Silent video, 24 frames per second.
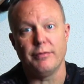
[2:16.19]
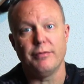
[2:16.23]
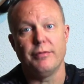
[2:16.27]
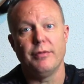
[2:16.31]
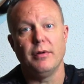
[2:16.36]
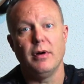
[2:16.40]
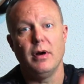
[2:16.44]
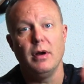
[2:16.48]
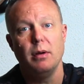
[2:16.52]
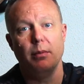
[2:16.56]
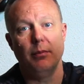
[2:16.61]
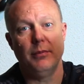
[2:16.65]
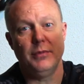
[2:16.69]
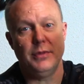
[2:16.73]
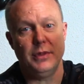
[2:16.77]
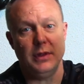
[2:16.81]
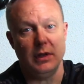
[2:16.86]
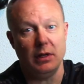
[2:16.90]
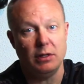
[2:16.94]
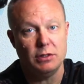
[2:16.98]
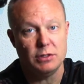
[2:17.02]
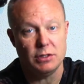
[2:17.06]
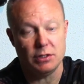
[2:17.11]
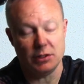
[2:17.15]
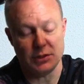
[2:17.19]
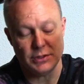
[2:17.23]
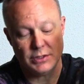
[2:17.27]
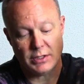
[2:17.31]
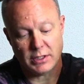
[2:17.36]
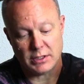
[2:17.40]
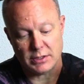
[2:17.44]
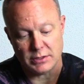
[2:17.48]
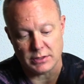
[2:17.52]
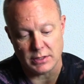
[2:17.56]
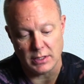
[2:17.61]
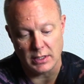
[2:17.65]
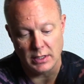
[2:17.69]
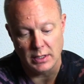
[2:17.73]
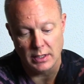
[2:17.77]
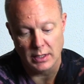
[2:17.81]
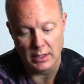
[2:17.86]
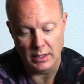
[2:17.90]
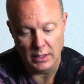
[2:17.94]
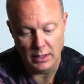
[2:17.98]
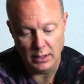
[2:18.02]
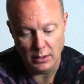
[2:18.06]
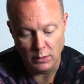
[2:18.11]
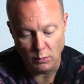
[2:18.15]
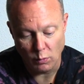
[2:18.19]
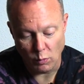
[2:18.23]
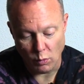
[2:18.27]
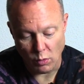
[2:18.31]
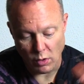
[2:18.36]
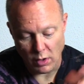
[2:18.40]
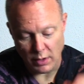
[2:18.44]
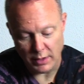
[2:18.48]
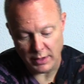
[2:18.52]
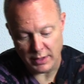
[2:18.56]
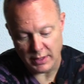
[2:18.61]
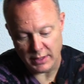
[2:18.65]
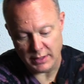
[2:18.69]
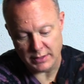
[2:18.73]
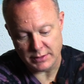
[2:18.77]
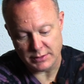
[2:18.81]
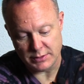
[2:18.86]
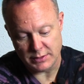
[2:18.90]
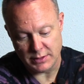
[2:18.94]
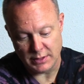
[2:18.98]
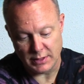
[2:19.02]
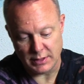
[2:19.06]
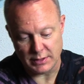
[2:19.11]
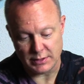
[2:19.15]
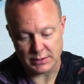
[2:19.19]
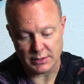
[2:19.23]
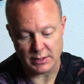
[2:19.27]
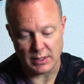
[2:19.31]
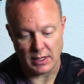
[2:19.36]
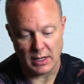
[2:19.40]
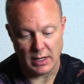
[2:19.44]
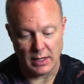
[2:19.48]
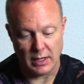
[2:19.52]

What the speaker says: from the G60. One is this